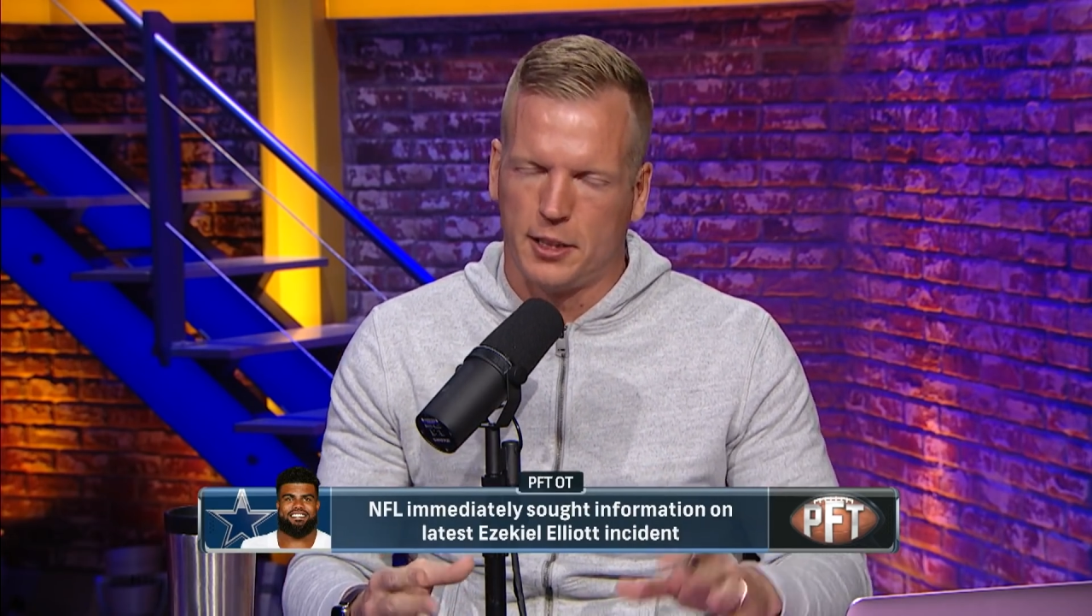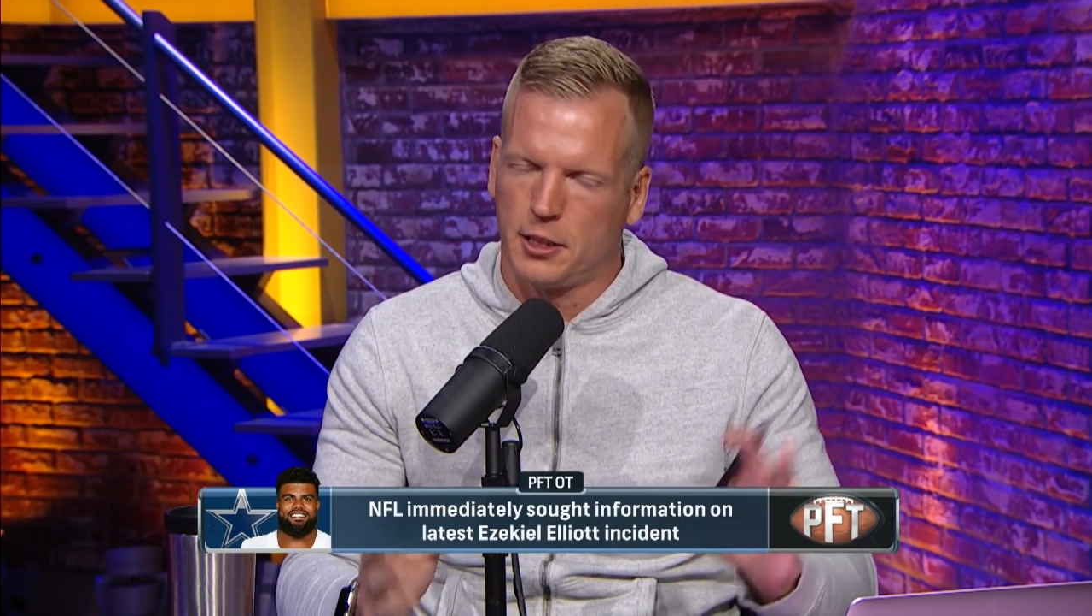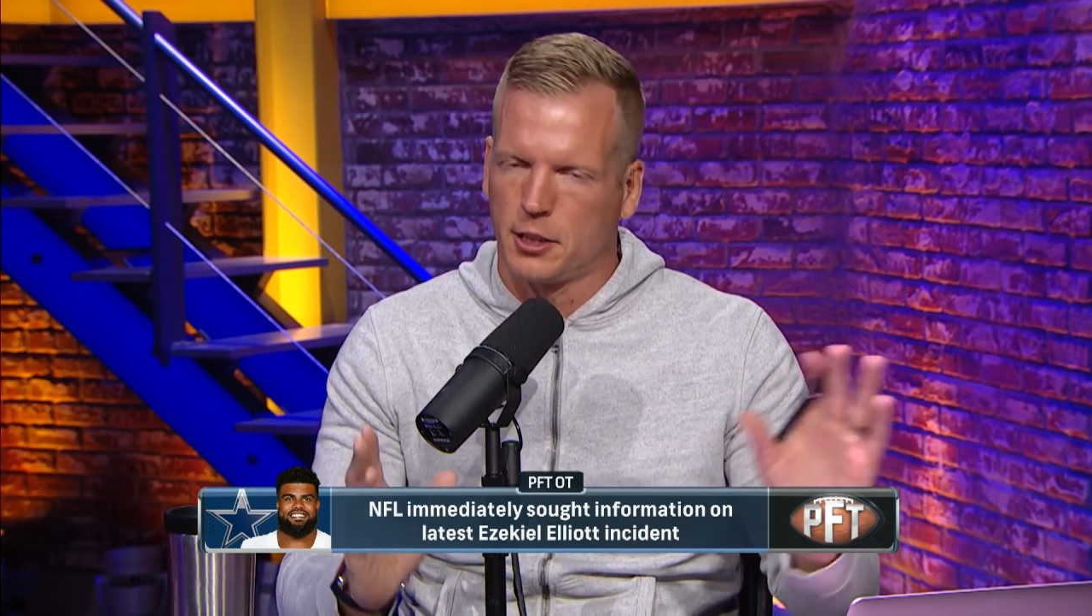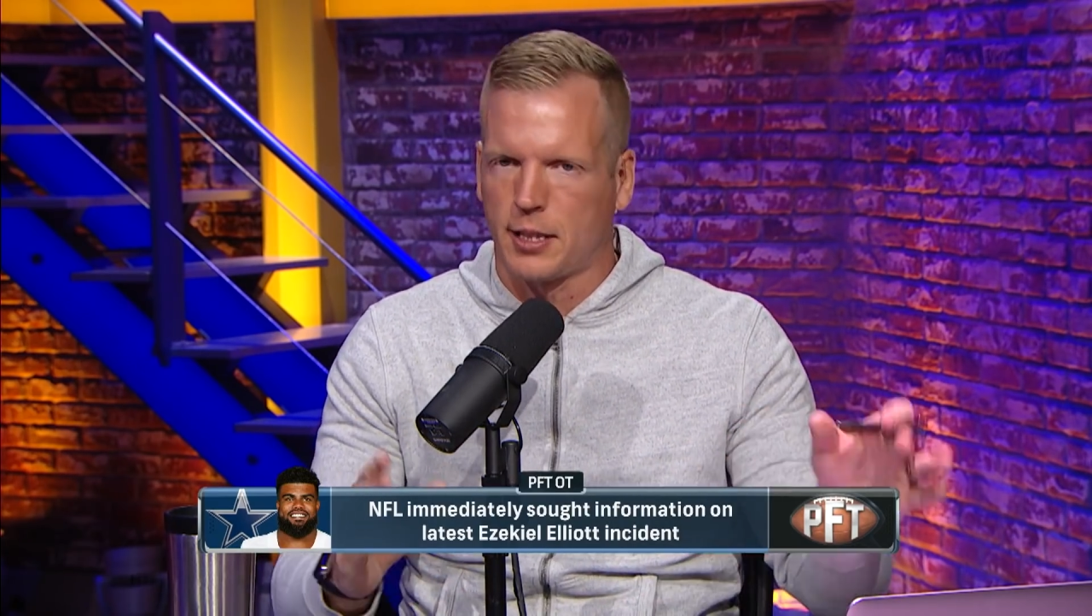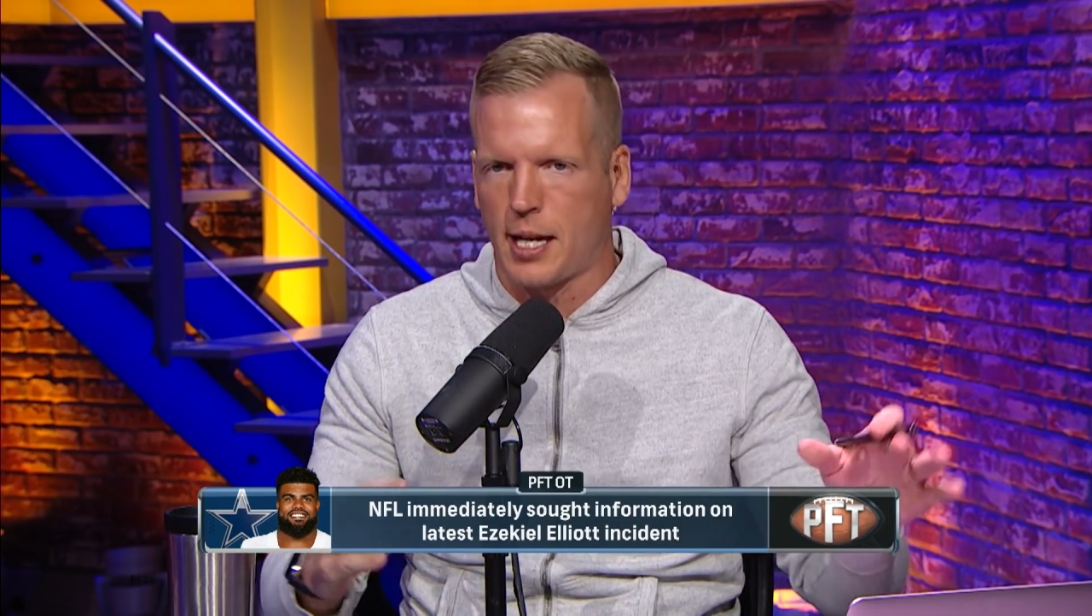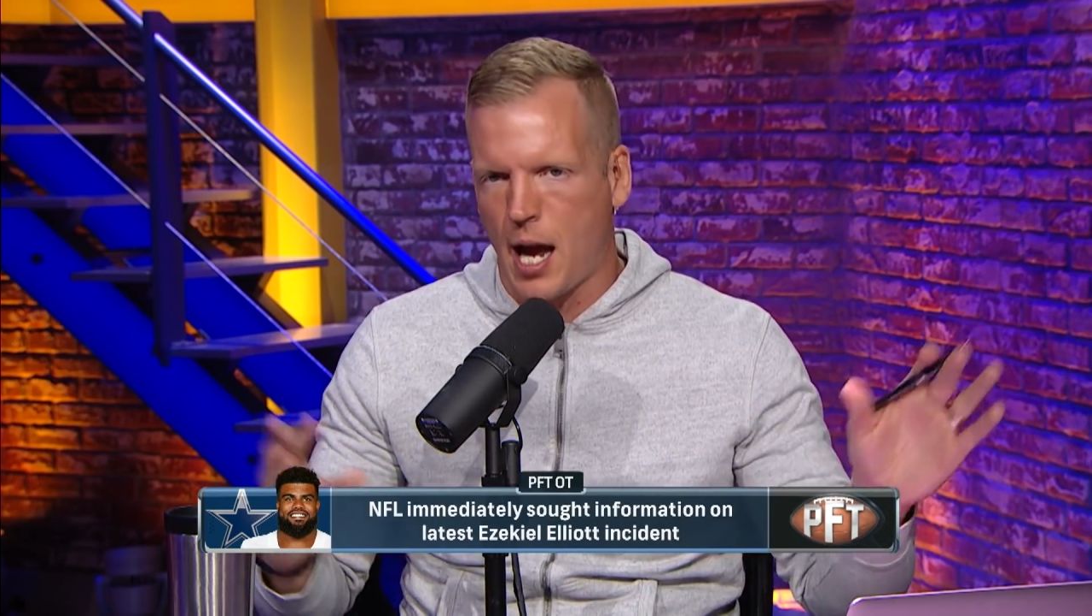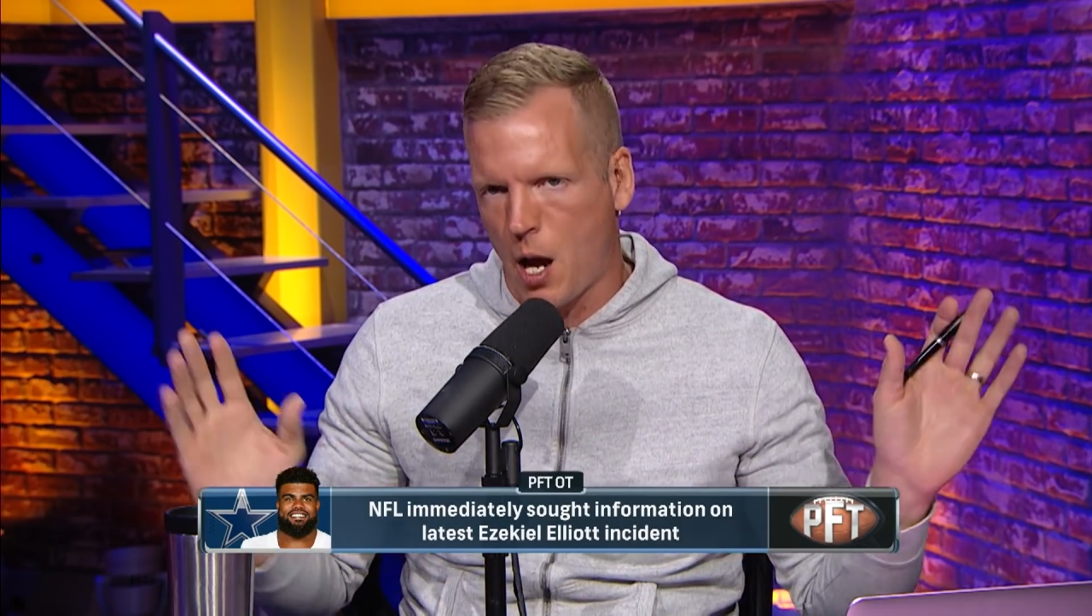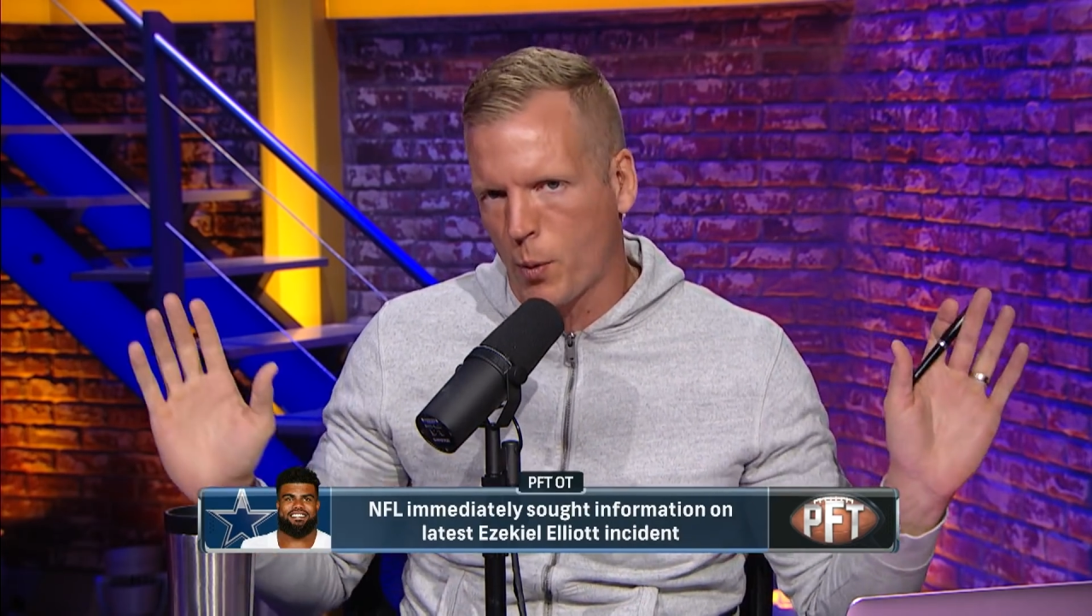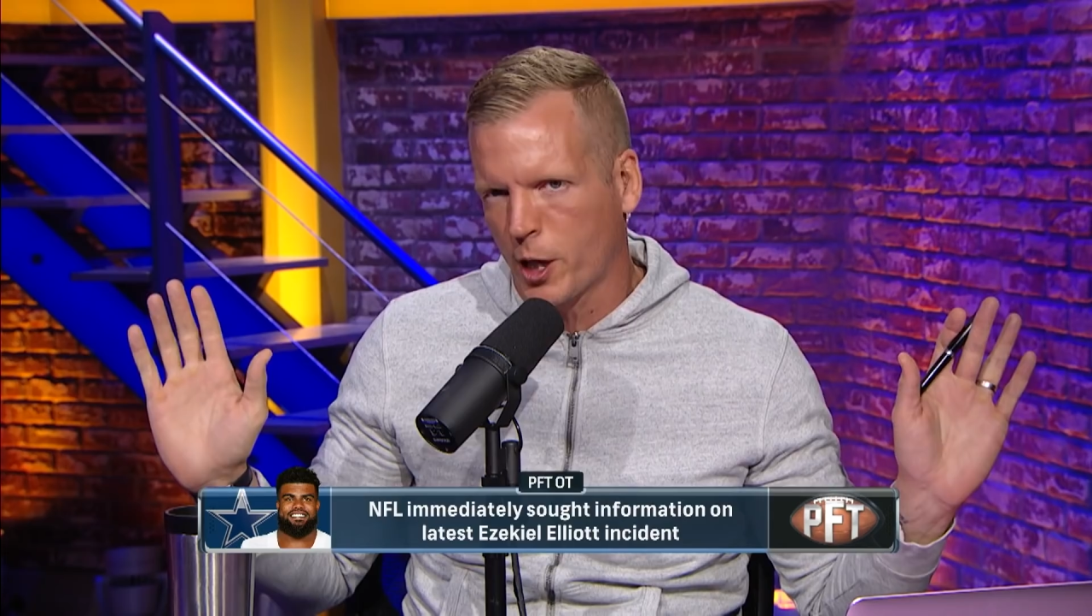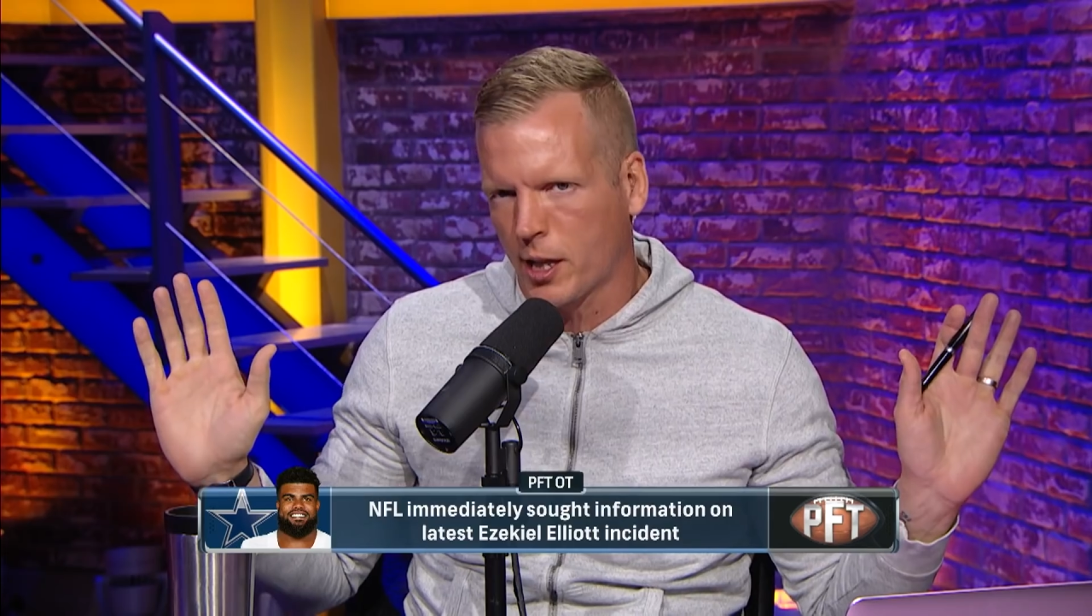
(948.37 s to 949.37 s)
it's just like,
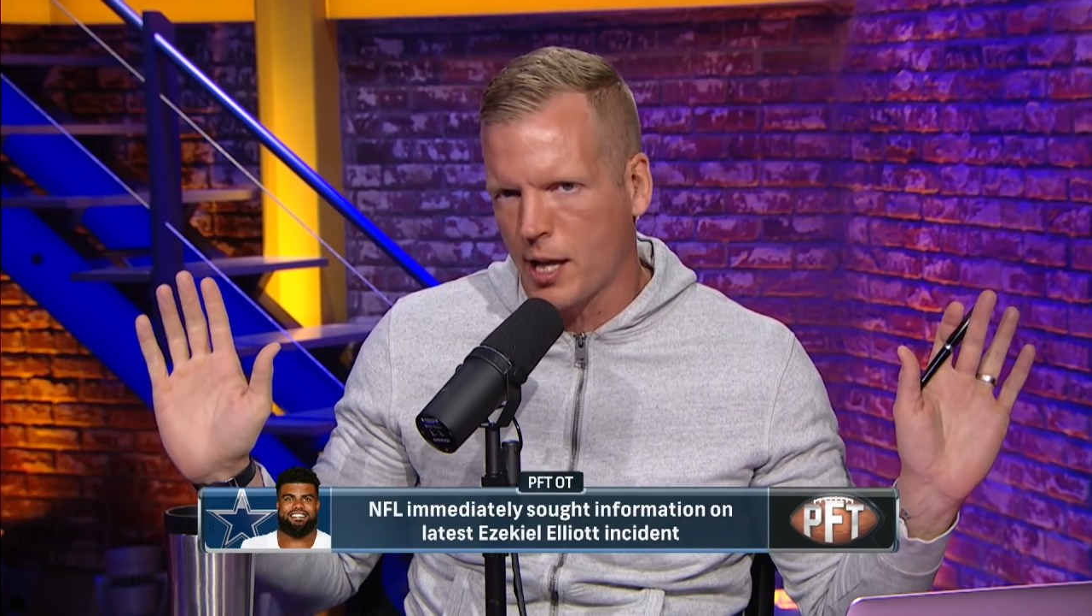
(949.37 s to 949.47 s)
oh, we're going